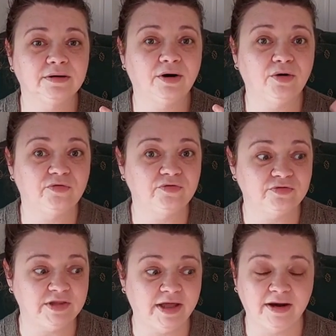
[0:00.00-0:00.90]

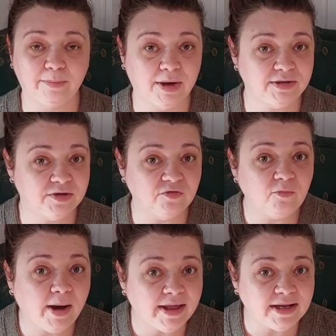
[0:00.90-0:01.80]
of that amount of
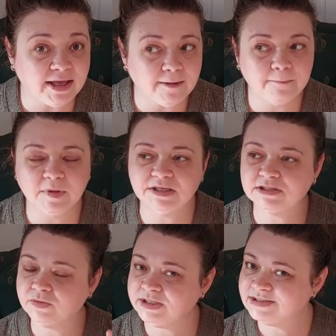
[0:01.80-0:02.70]
money.
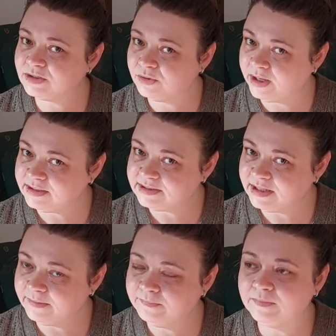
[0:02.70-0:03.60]
So it's
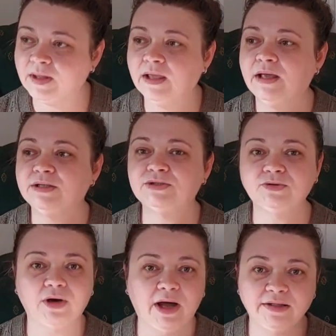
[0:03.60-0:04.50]
crazy
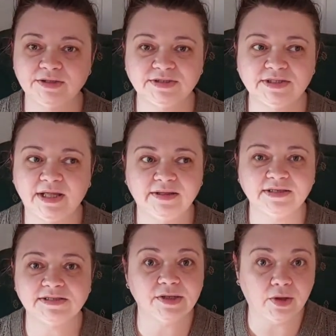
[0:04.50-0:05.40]
to understand
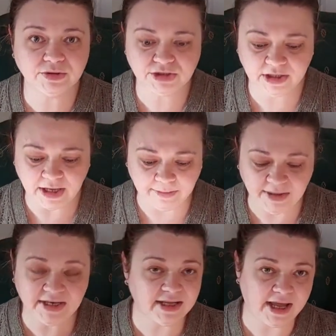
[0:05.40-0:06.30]
this logic. I
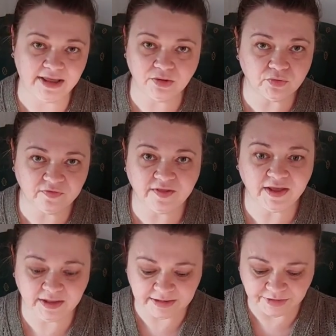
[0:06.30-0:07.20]
mean, I don't
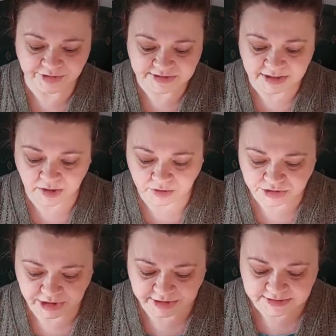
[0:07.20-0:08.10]
think there is a
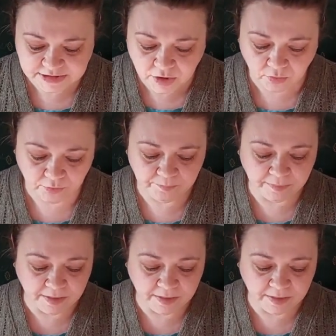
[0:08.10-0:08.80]
logic. So